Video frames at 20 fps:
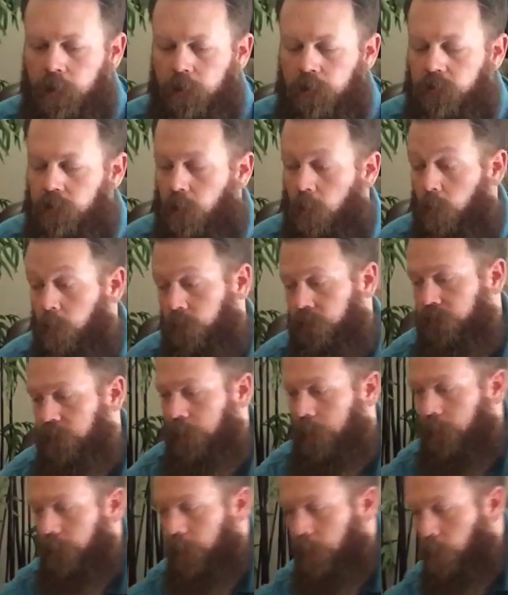So we'll
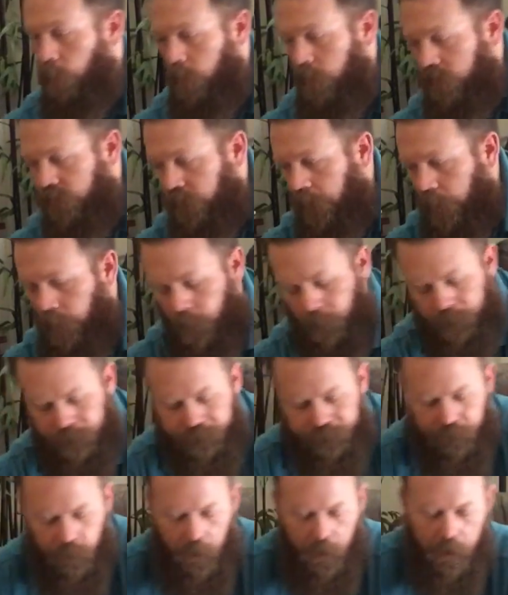see how that works out.
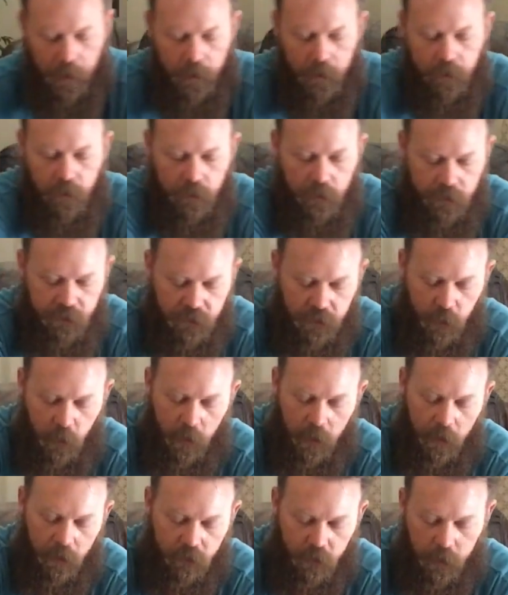And let's see
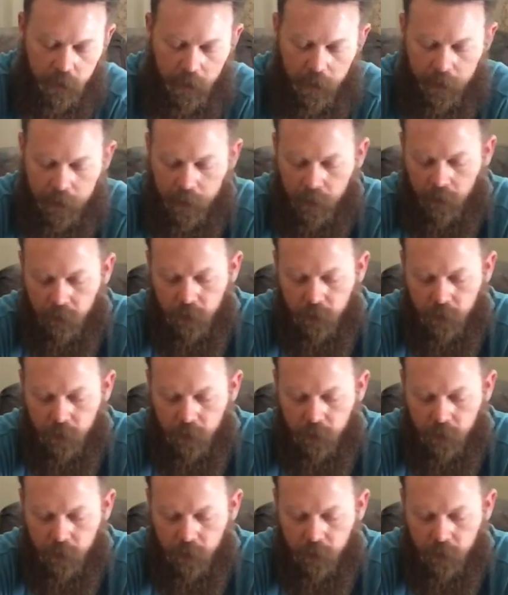what else we got here.